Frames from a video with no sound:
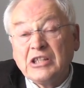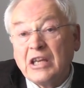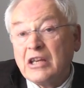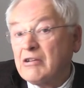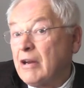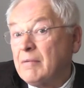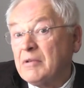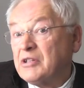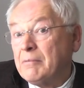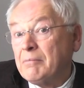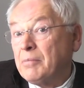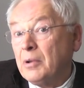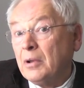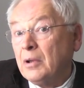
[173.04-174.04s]
is incredibly
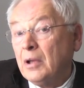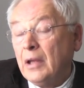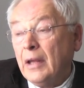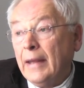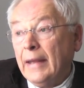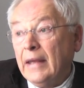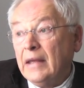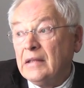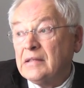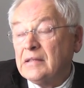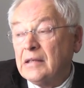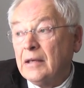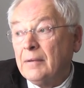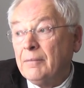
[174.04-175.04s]
simple. It's